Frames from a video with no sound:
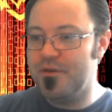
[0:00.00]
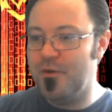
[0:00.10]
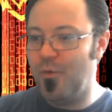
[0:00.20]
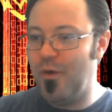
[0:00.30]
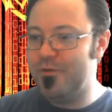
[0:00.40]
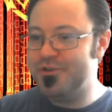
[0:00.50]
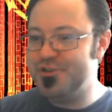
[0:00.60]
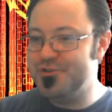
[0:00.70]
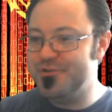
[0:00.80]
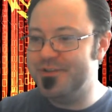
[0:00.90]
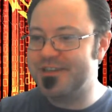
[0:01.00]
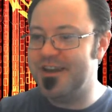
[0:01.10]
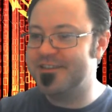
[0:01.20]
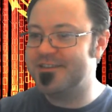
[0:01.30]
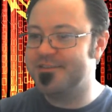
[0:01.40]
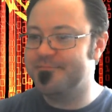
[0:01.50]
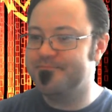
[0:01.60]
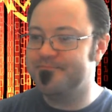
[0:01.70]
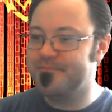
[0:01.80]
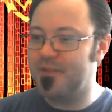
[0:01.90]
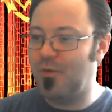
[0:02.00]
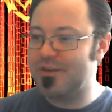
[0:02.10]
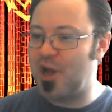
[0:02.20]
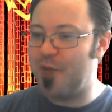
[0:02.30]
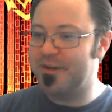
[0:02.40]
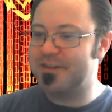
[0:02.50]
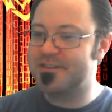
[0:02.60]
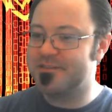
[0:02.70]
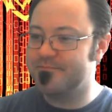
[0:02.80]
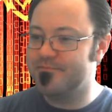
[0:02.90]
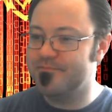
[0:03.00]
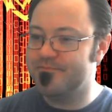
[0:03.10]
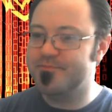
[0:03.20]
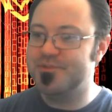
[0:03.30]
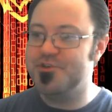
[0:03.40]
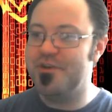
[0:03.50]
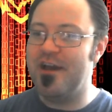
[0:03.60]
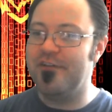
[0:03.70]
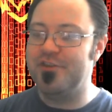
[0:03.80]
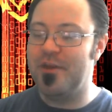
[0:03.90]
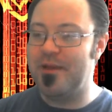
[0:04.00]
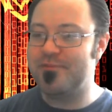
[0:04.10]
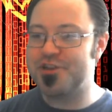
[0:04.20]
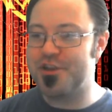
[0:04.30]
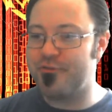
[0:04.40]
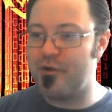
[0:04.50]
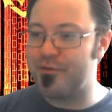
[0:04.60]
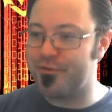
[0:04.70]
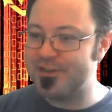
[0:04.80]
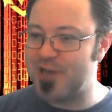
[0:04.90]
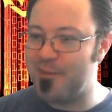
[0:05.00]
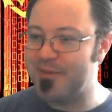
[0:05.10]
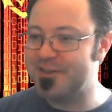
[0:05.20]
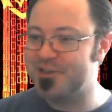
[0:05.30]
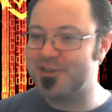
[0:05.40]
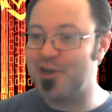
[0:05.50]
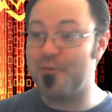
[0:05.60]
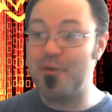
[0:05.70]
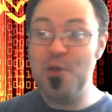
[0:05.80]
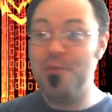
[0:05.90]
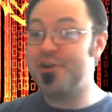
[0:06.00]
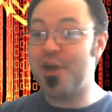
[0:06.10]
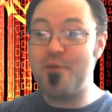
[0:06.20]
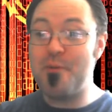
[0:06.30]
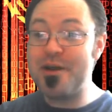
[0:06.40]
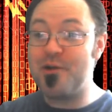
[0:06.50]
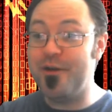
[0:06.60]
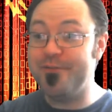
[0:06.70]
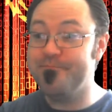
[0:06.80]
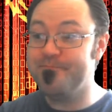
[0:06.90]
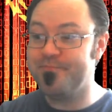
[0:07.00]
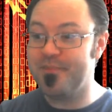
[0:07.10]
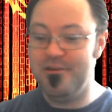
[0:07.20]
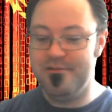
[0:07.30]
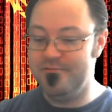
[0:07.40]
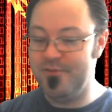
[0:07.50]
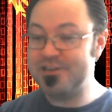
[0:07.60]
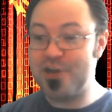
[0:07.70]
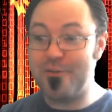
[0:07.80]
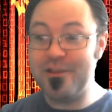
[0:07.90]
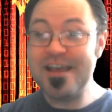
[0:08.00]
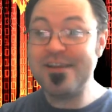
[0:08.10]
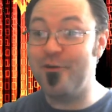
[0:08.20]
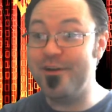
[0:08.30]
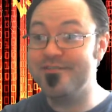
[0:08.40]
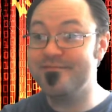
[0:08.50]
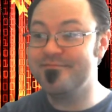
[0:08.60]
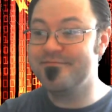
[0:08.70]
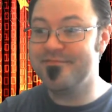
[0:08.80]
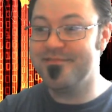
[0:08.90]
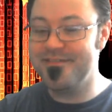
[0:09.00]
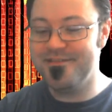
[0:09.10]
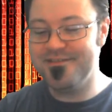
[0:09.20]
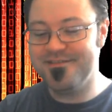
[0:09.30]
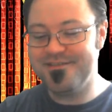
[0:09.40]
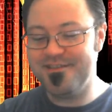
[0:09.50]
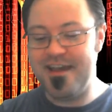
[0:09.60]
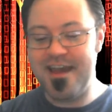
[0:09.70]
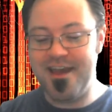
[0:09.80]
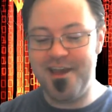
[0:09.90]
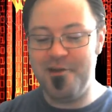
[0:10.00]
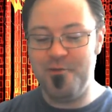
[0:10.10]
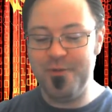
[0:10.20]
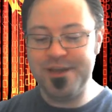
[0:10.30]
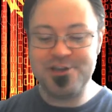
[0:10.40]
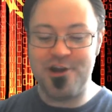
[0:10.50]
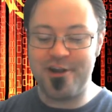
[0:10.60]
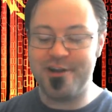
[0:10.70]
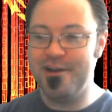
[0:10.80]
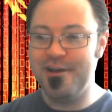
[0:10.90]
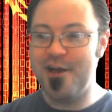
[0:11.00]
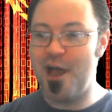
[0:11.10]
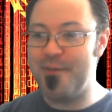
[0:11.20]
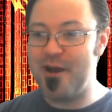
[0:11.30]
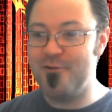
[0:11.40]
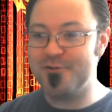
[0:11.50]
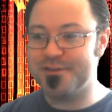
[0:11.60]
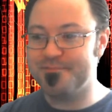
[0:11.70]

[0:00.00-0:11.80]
what would you discuss? What topics do you have? I mean, I'm just going to throw out 3 topics. We could talk about Bitcoin. We could talk about Litecoin. And we could talk about